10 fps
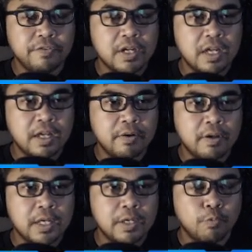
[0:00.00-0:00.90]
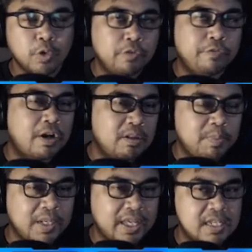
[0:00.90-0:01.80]
uh, uh, where to farm the
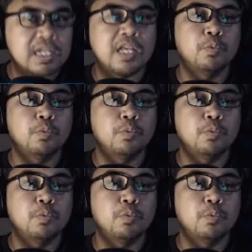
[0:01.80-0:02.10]
place and